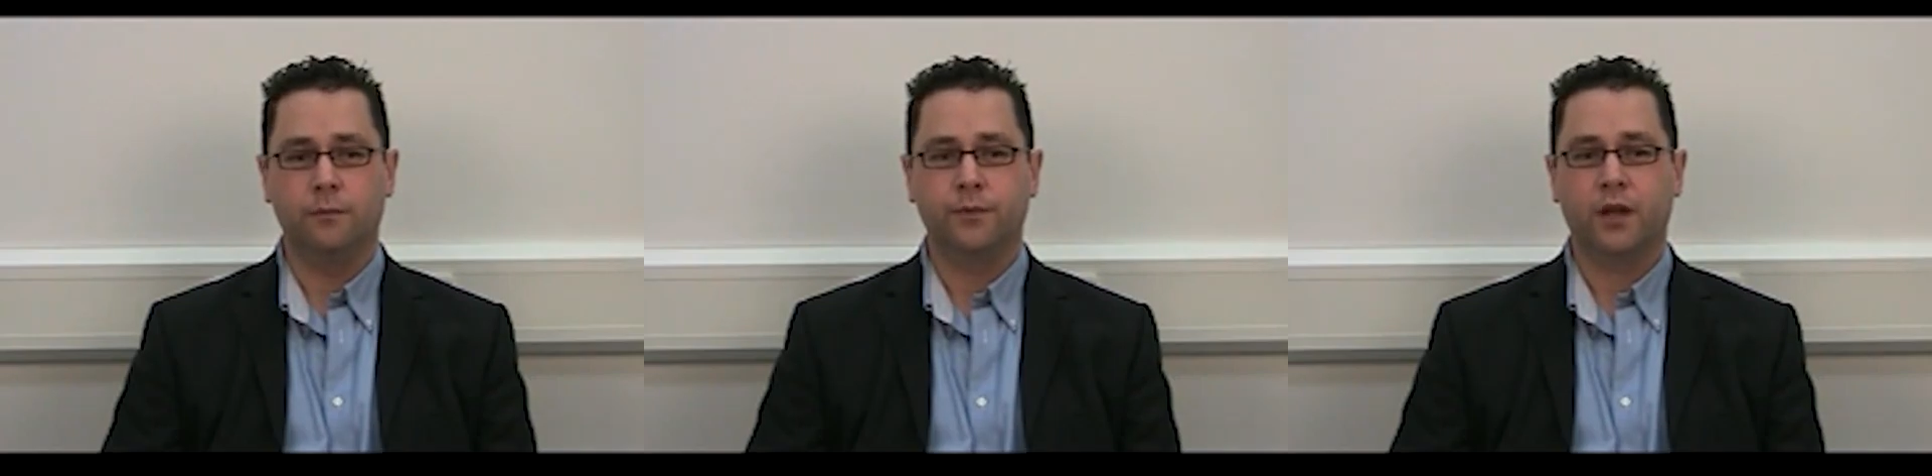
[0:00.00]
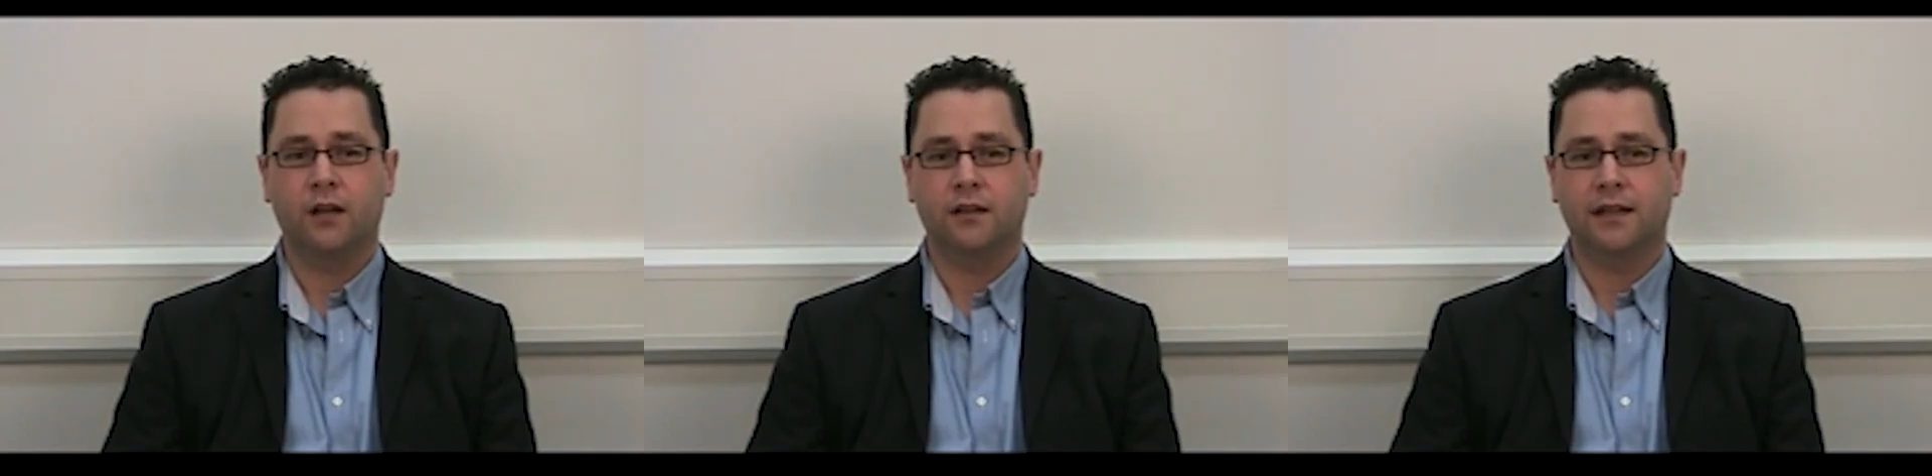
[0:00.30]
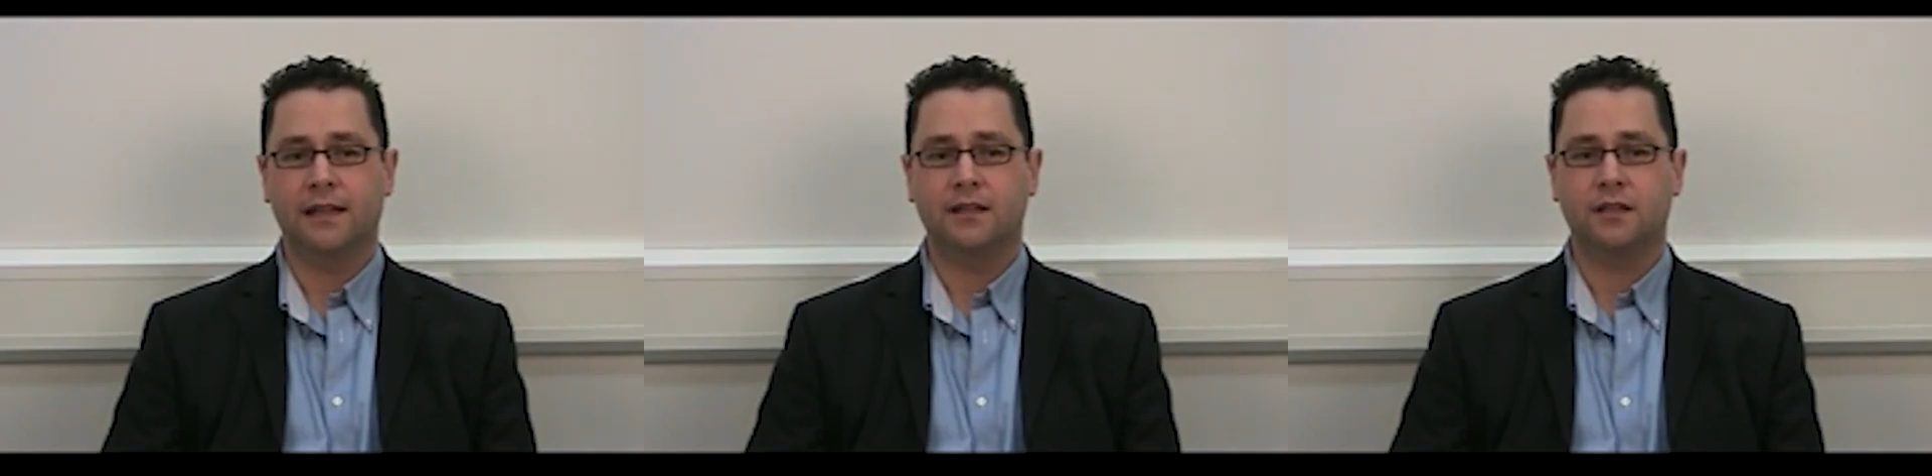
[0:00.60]
on the
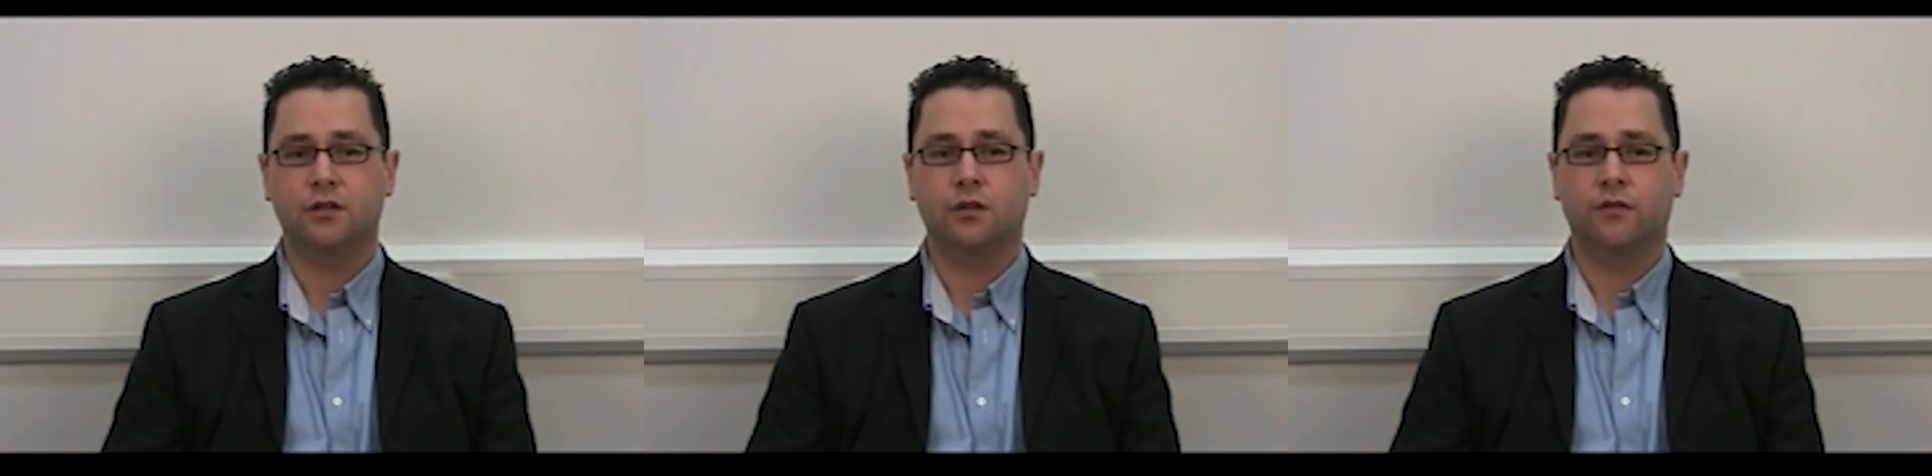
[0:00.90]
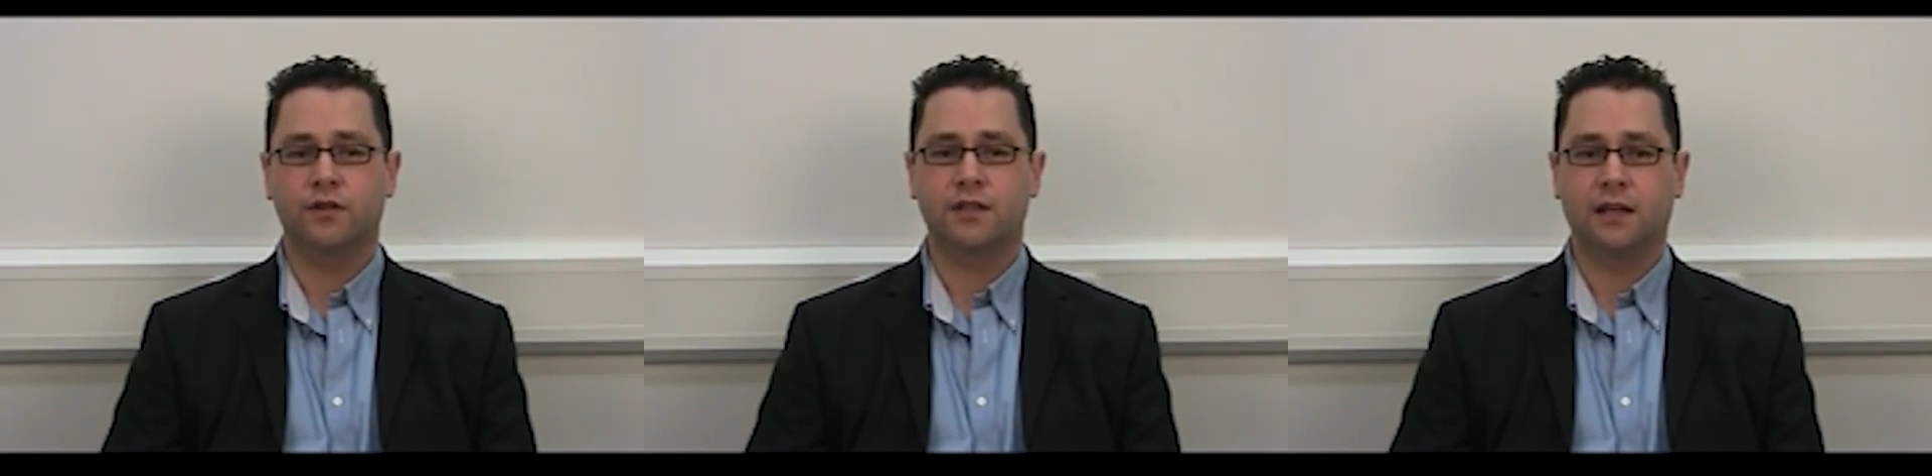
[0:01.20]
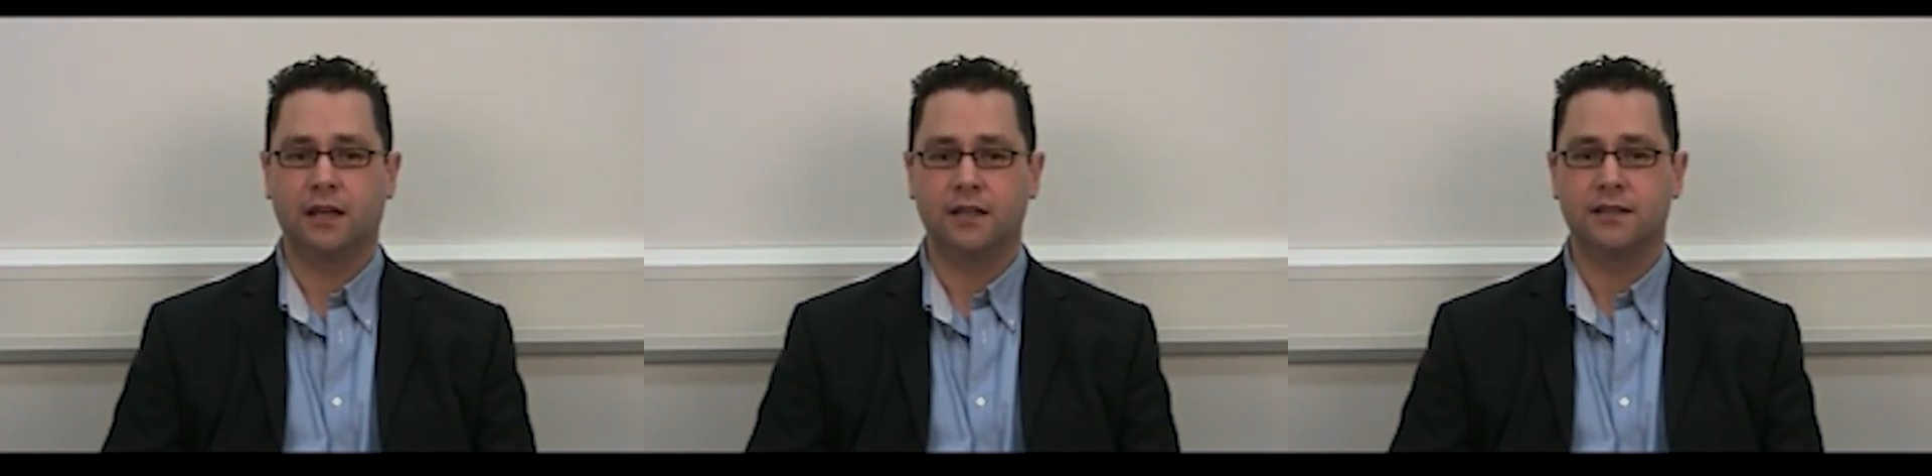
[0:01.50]
Atlantic University
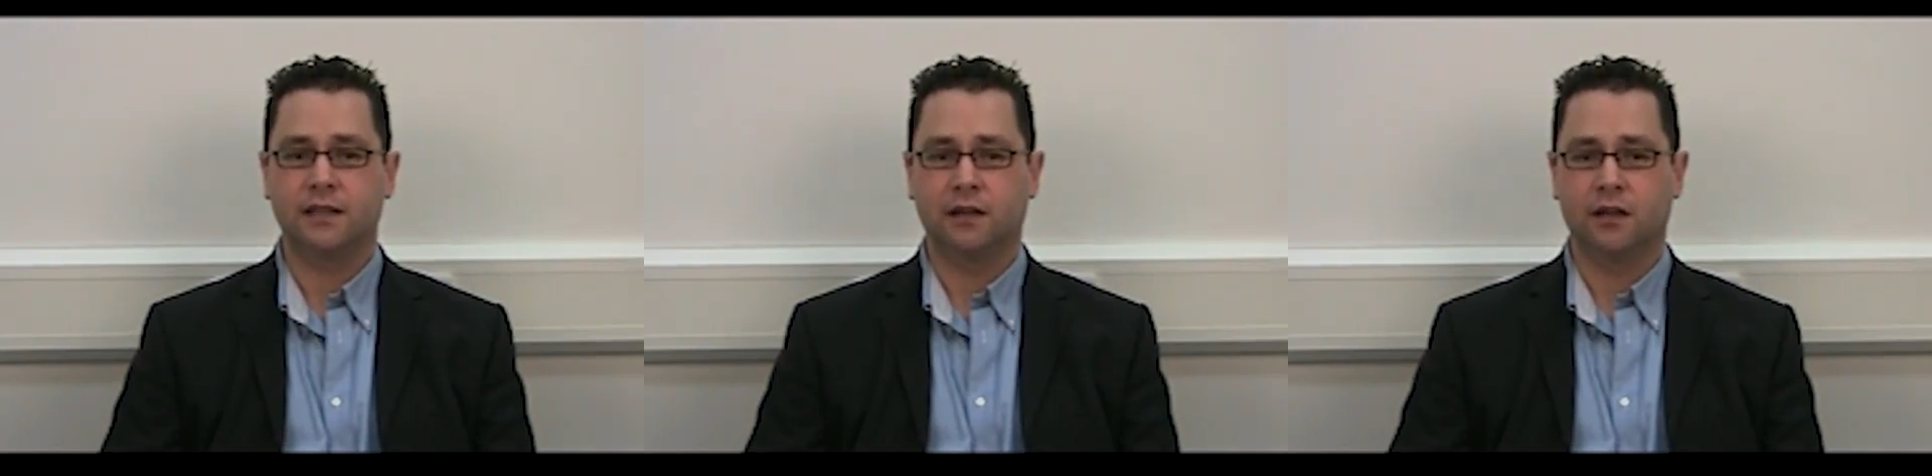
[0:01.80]
Alliance e-learning